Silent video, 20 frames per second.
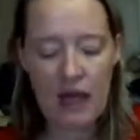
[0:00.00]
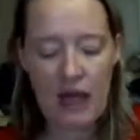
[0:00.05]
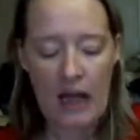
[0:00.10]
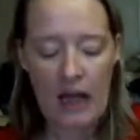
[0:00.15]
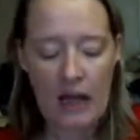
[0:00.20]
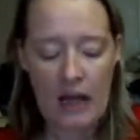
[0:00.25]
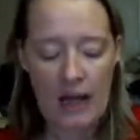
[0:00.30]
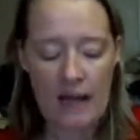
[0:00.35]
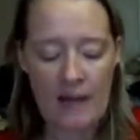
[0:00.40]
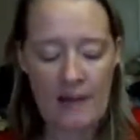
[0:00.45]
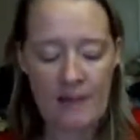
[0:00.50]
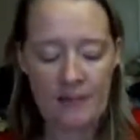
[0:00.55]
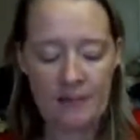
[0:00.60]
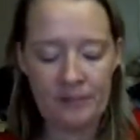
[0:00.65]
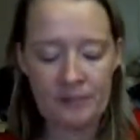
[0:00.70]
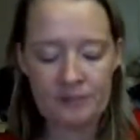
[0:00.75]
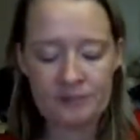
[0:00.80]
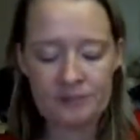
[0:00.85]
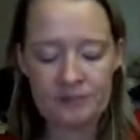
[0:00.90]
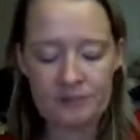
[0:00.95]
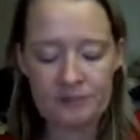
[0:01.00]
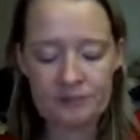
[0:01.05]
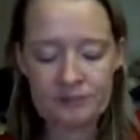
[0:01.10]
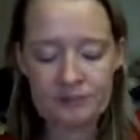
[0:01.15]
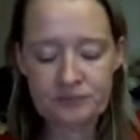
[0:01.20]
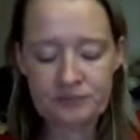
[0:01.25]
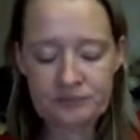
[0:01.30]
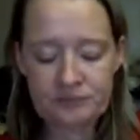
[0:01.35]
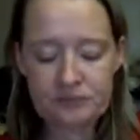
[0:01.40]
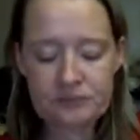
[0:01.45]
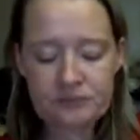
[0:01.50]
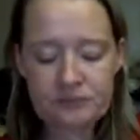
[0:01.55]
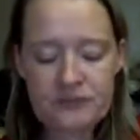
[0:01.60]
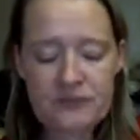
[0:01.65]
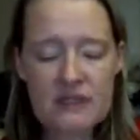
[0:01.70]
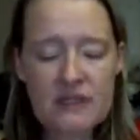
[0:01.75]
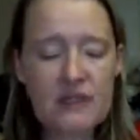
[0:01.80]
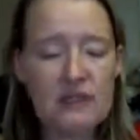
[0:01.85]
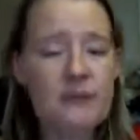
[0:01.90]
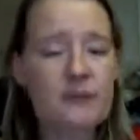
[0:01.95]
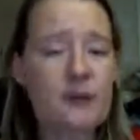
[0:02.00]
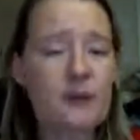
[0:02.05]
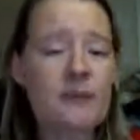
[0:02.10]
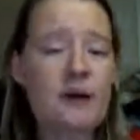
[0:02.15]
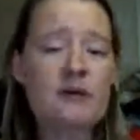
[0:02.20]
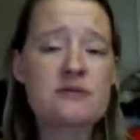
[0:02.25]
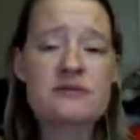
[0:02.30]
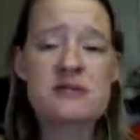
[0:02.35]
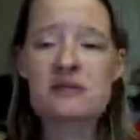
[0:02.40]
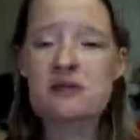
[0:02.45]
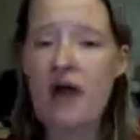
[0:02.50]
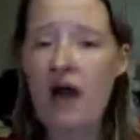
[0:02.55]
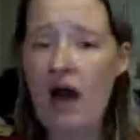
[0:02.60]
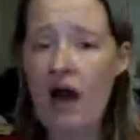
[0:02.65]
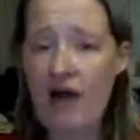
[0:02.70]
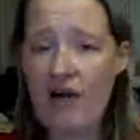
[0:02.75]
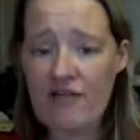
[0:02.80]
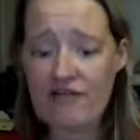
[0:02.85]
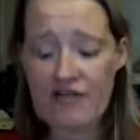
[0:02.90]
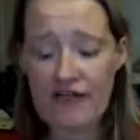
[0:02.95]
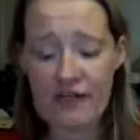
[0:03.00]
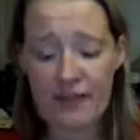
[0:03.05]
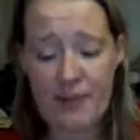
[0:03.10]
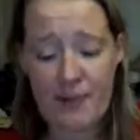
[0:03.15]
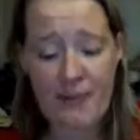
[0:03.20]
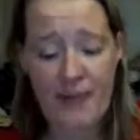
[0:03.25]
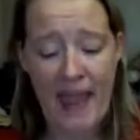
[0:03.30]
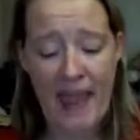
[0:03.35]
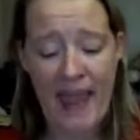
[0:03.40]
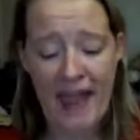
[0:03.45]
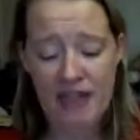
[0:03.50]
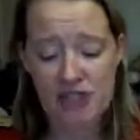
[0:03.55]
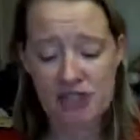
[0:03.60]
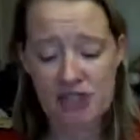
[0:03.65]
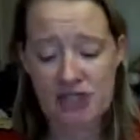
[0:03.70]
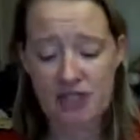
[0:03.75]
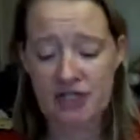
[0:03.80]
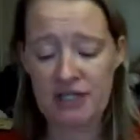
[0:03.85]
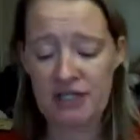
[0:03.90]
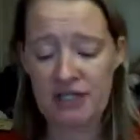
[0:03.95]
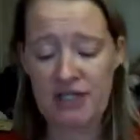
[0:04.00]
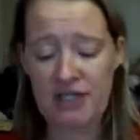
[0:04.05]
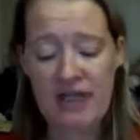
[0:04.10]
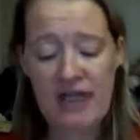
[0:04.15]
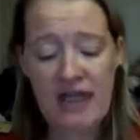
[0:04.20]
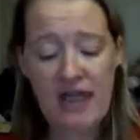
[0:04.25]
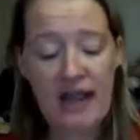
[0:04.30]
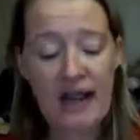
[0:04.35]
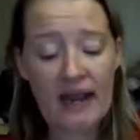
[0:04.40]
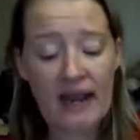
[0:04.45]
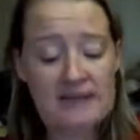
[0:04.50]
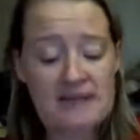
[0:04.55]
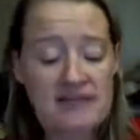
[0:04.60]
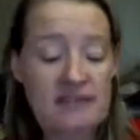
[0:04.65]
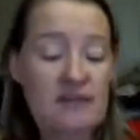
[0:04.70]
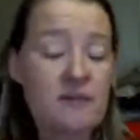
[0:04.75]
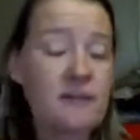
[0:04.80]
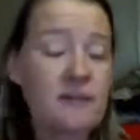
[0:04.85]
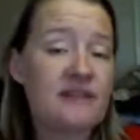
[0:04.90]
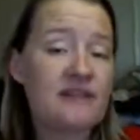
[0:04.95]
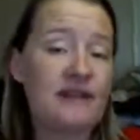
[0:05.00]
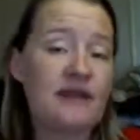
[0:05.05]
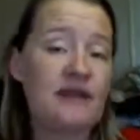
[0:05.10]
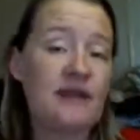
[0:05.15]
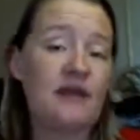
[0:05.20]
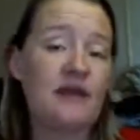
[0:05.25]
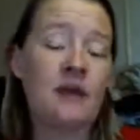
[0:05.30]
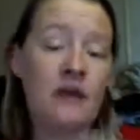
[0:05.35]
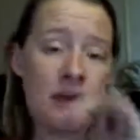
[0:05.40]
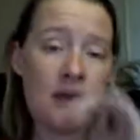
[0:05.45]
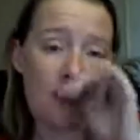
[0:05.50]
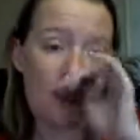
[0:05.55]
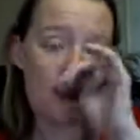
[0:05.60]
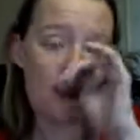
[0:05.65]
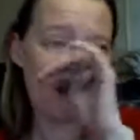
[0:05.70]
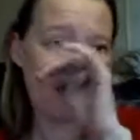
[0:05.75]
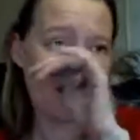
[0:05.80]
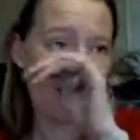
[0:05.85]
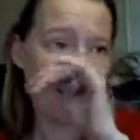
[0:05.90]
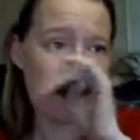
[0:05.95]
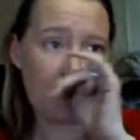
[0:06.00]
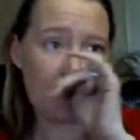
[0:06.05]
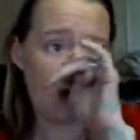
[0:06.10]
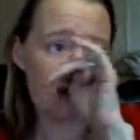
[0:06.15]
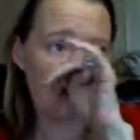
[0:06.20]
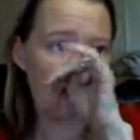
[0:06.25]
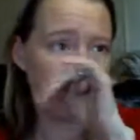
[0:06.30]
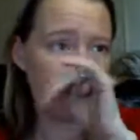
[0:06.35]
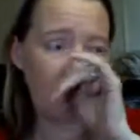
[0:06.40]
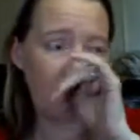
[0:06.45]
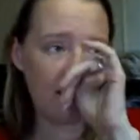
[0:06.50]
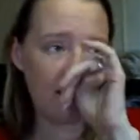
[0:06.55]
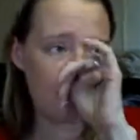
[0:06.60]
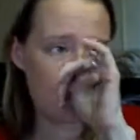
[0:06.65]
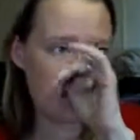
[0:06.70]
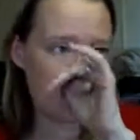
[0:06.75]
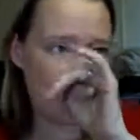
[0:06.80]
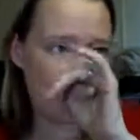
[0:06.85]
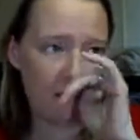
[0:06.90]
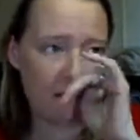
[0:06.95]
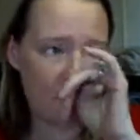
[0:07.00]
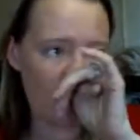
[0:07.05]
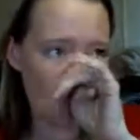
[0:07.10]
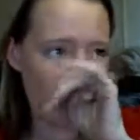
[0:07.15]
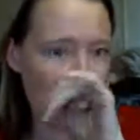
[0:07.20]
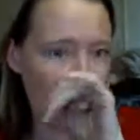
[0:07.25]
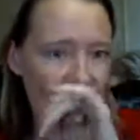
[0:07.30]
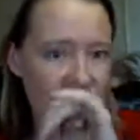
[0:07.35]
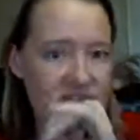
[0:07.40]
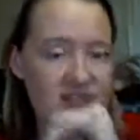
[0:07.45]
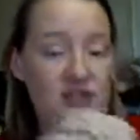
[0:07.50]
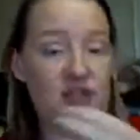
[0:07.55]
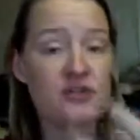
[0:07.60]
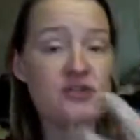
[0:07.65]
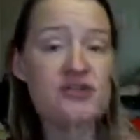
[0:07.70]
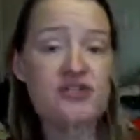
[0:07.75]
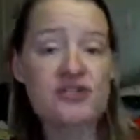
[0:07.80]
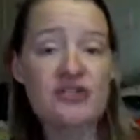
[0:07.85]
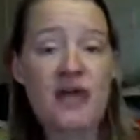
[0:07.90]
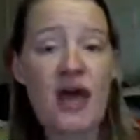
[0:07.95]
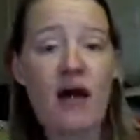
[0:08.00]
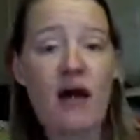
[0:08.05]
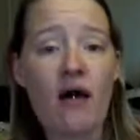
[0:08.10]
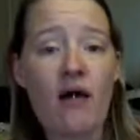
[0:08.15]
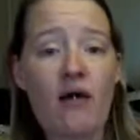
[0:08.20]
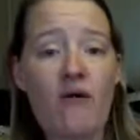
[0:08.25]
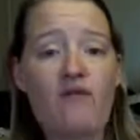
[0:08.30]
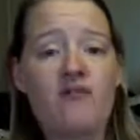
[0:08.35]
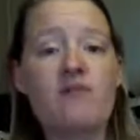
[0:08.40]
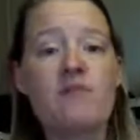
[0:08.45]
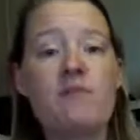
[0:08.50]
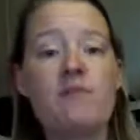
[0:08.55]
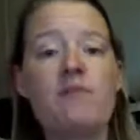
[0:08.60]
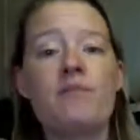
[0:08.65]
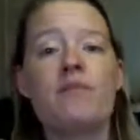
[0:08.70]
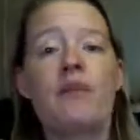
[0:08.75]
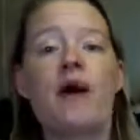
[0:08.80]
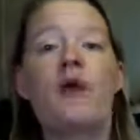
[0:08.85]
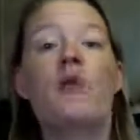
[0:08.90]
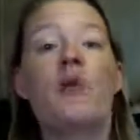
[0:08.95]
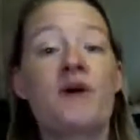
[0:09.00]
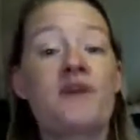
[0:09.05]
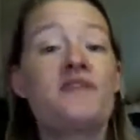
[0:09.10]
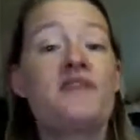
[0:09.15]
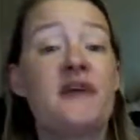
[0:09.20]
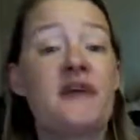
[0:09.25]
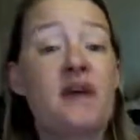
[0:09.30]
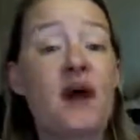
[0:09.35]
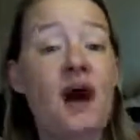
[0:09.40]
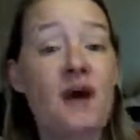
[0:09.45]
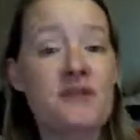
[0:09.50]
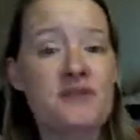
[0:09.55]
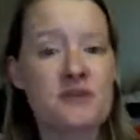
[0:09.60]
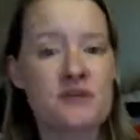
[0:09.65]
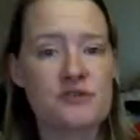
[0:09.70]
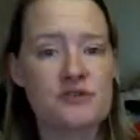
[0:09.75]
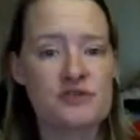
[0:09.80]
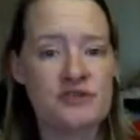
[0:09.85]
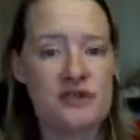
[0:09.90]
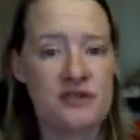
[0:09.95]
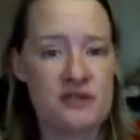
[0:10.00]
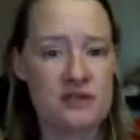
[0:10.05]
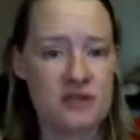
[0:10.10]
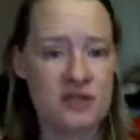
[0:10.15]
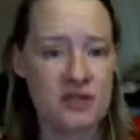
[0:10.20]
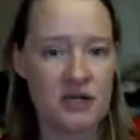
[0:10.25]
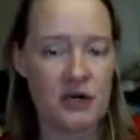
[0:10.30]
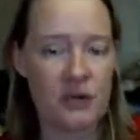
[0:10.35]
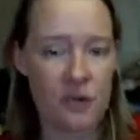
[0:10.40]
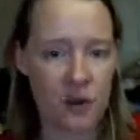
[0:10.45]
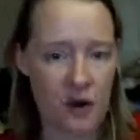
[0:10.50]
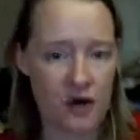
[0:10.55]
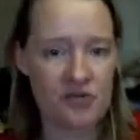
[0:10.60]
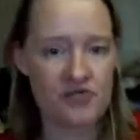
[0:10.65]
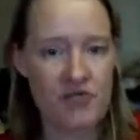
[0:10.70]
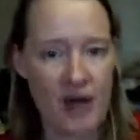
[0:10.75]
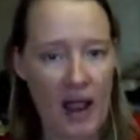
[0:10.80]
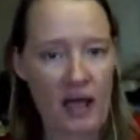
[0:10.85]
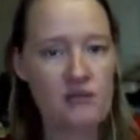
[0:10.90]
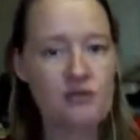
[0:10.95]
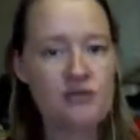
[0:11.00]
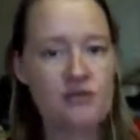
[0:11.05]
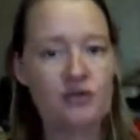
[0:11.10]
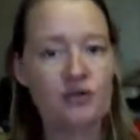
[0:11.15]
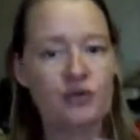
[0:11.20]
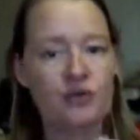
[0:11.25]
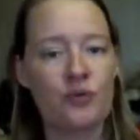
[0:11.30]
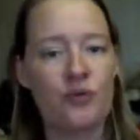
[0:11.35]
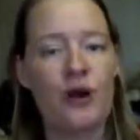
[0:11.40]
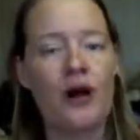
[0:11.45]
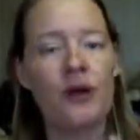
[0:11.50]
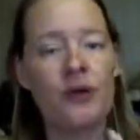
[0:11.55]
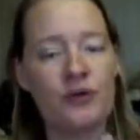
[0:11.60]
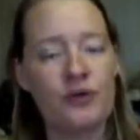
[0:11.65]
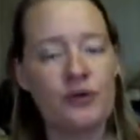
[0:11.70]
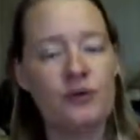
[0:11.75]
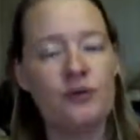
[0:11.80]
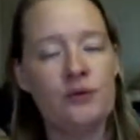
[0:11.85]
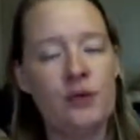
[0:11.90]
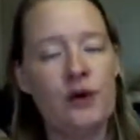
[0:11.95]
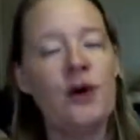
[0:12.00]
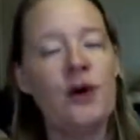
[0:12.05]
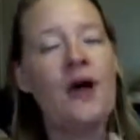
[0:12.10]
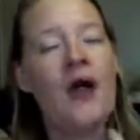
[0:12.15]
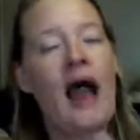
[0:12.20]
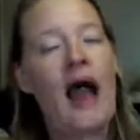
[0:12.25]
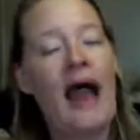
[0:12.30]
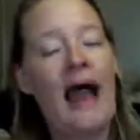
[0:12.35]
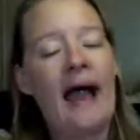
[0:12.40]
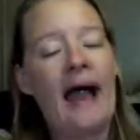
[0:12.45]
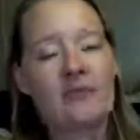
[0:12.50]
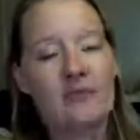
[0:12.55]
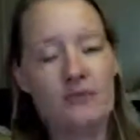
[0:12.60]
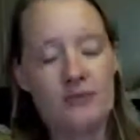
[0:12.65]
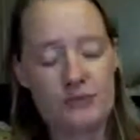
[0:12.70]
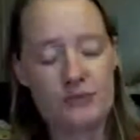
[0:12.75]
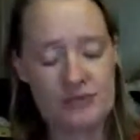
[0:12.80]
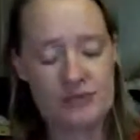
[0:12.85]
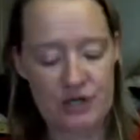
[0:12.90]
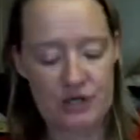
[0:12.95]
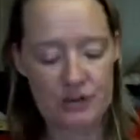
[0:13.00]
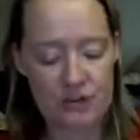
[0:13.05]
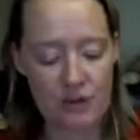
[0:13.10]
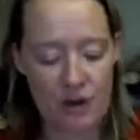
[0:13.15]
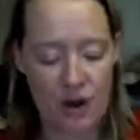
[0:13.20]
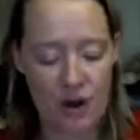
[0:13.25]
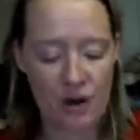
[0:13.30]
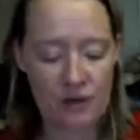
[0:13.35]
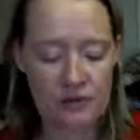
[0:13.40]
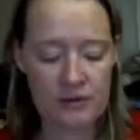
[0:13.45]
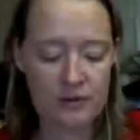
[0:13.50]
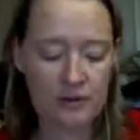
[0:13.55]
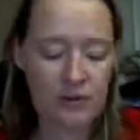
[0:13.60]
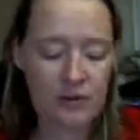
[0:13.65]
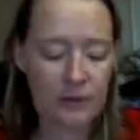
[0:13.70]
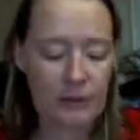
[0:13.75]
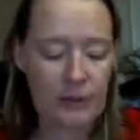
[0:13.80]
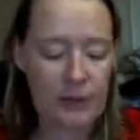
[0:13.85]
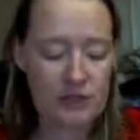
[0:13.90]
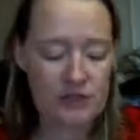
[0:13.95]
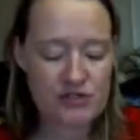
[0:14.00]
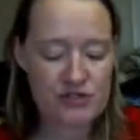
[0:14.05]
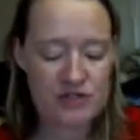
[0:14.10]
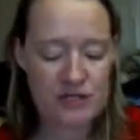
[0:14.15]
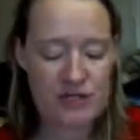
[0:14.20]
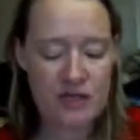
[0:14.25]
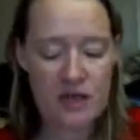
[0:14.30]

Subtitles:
And promotes love and compassion and sympathy, not only within yourself, but within others that are around you while you have a moonstone on your person.